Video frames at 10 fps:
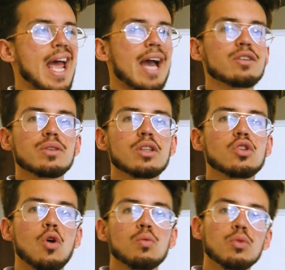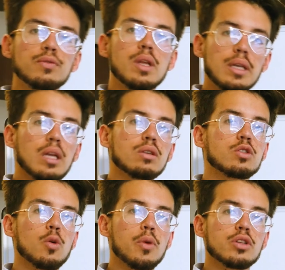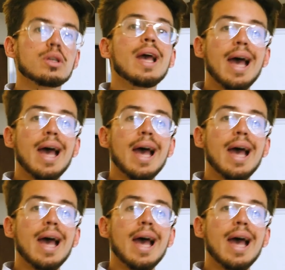actually don't move the needle so much,